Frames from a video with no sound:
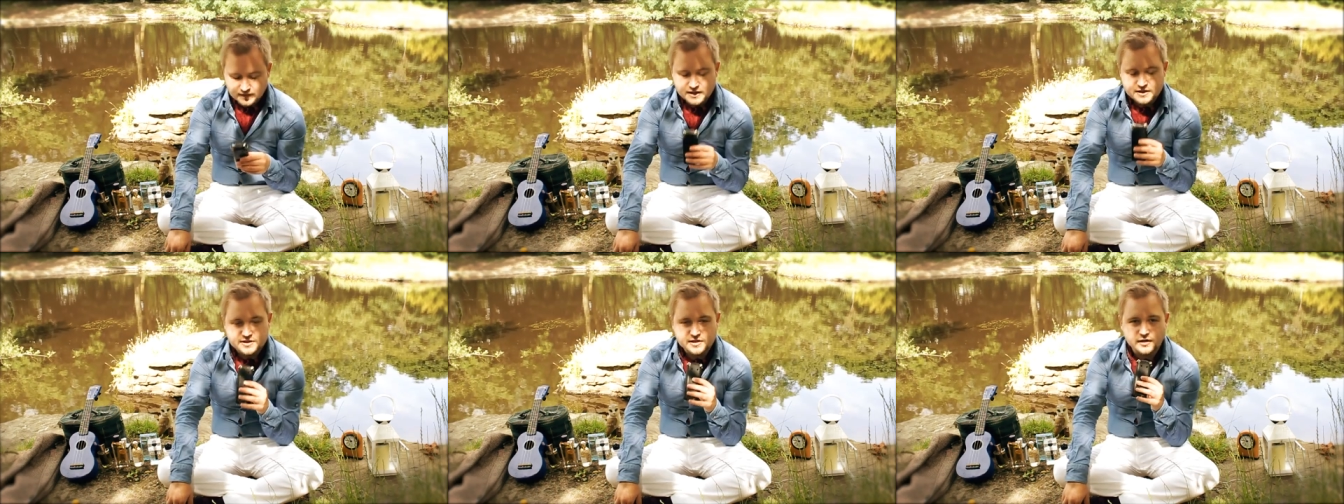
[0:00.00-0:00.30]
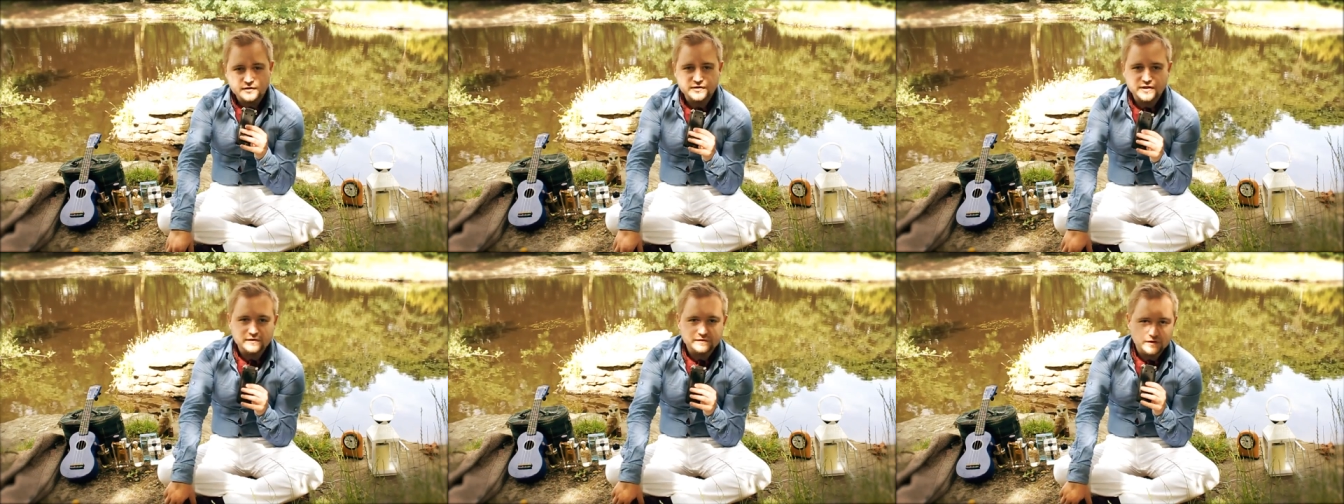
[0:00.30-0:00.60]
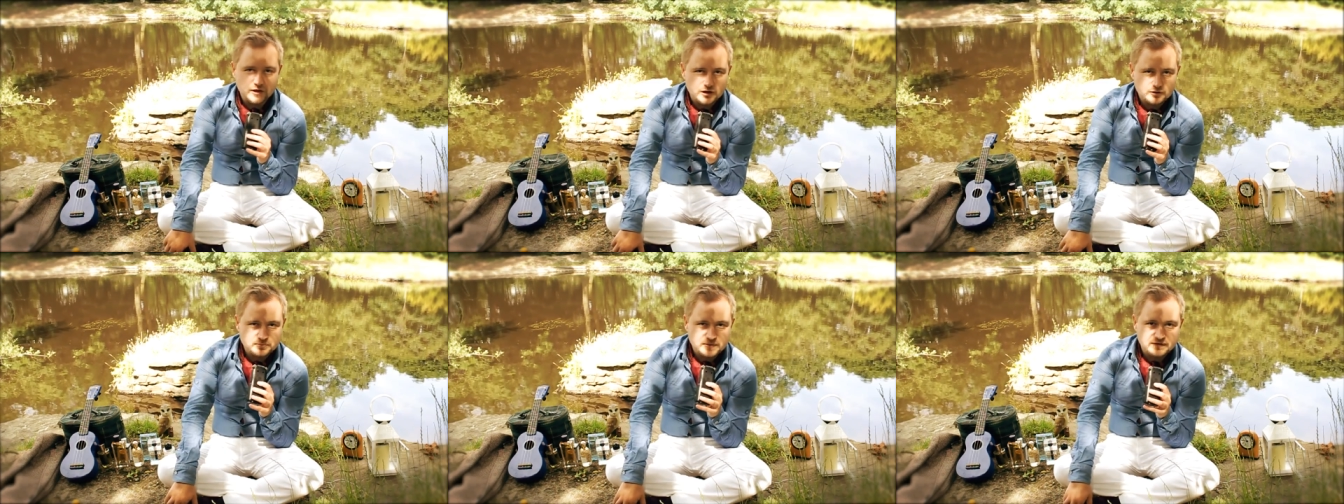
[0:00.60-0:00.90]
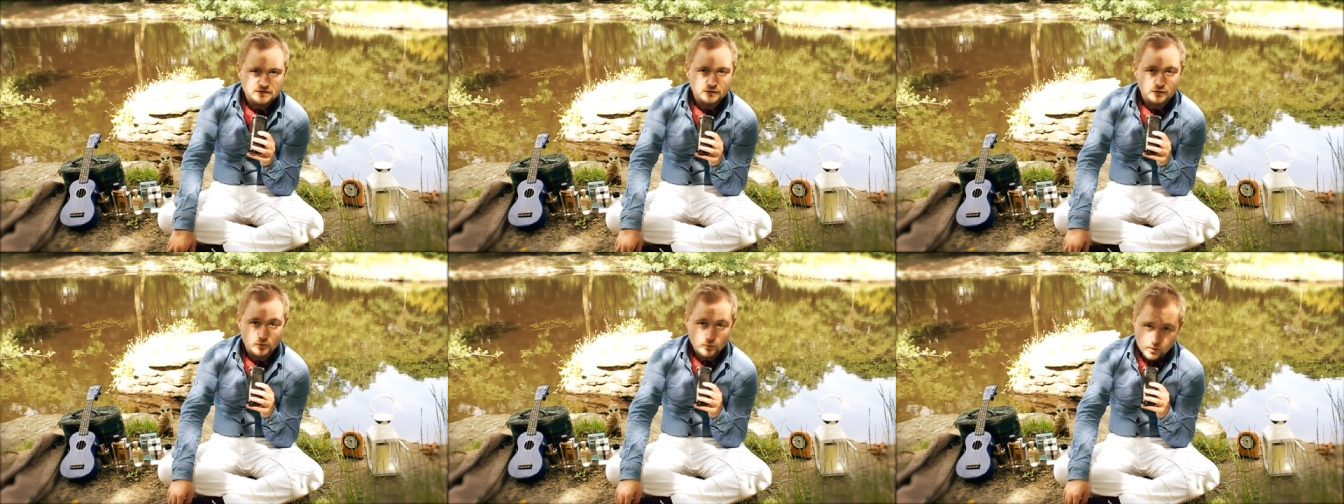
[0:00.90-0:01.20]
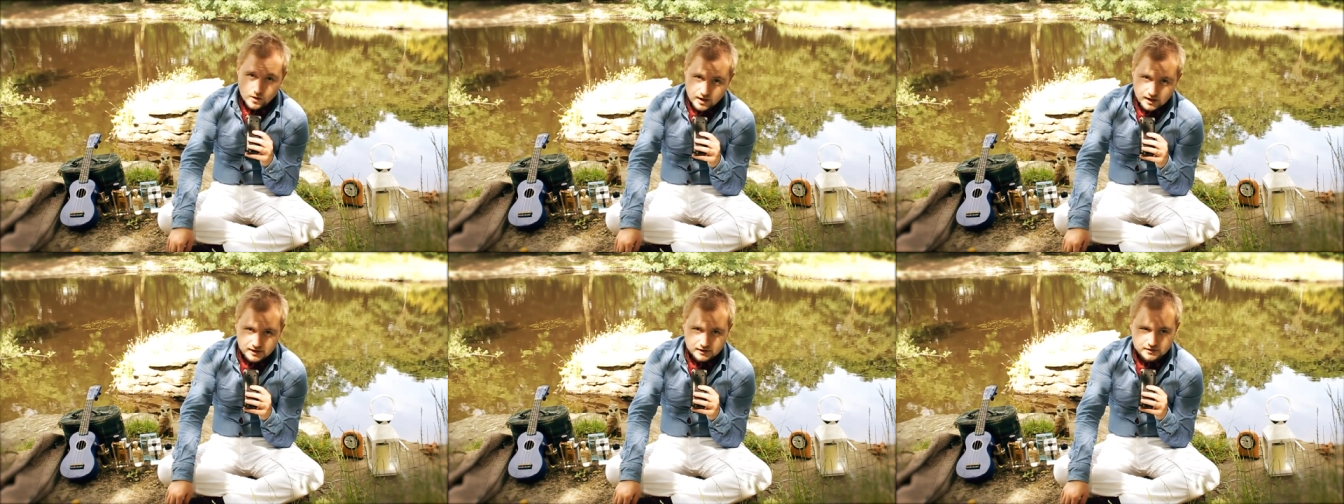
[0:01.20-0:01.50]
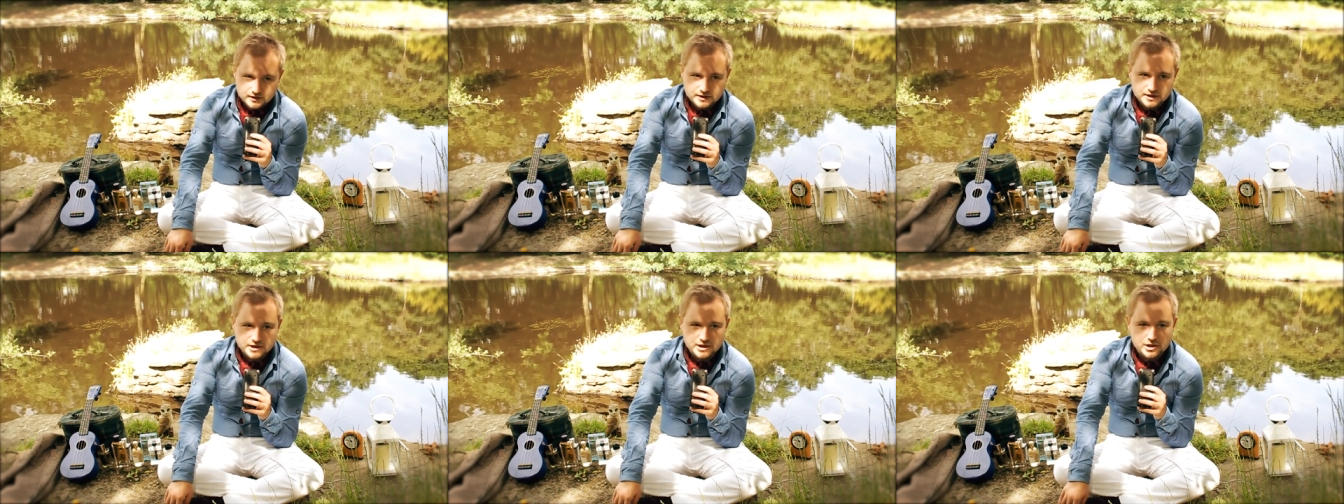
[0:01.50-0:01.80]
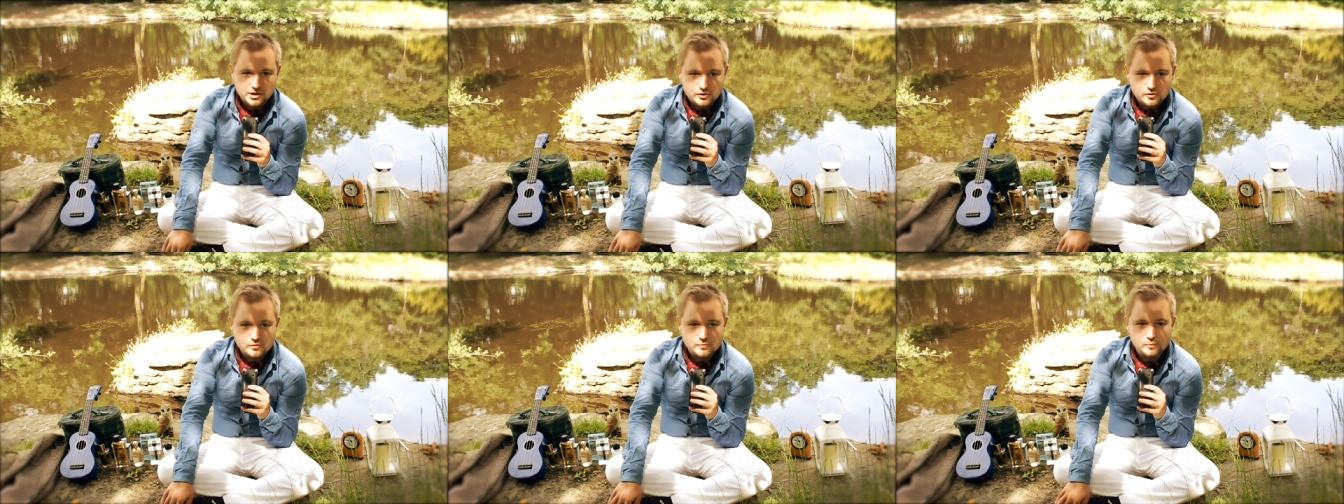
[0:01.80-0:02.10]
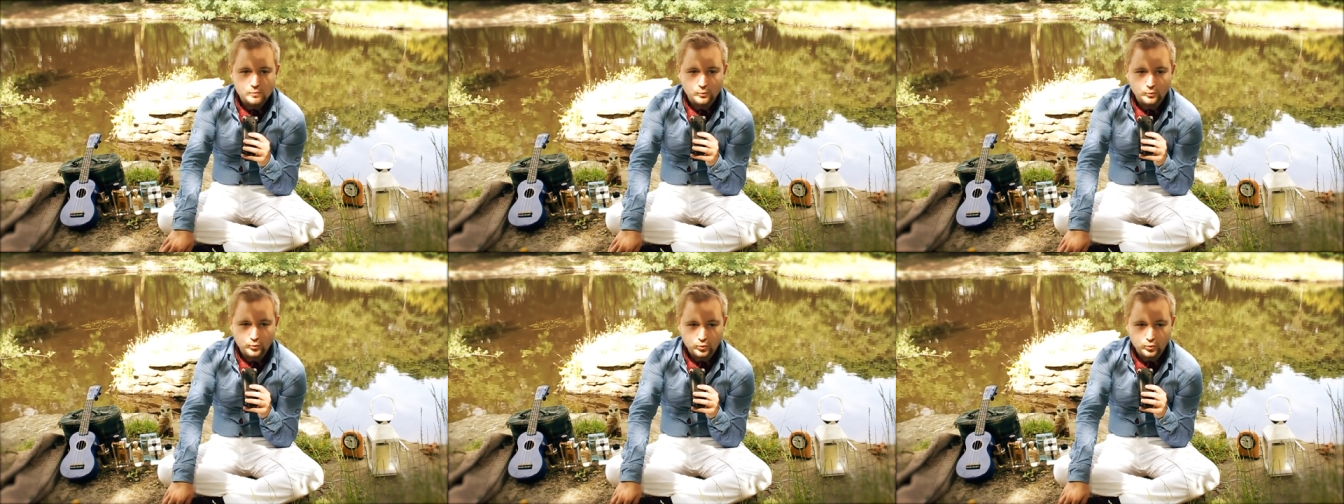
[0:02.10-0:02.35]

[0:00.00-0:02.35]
So if you followed me for a while, you